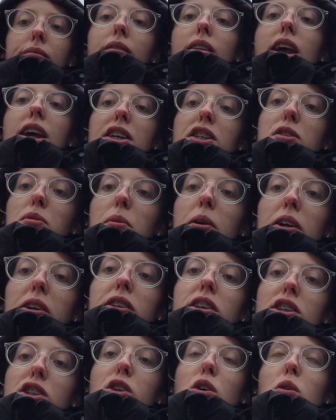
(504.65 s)
I swear
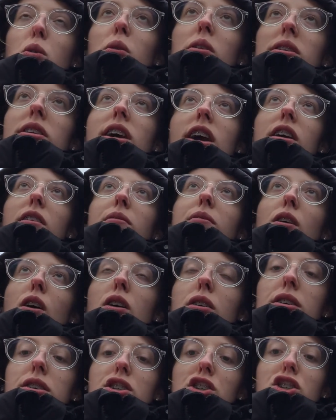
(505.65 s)
this whole entire
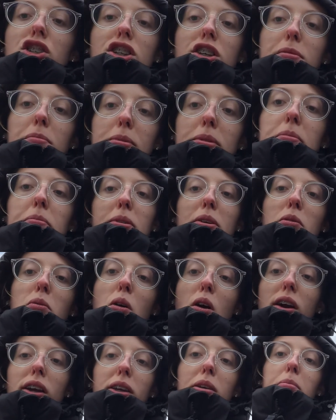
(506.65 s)
vlog is just gonna be me
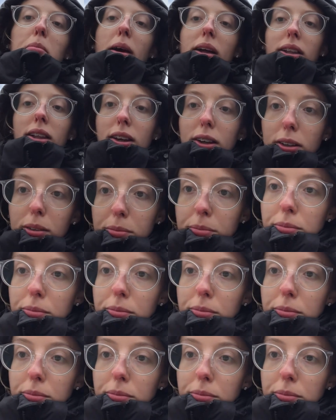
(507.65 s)
walking Bella.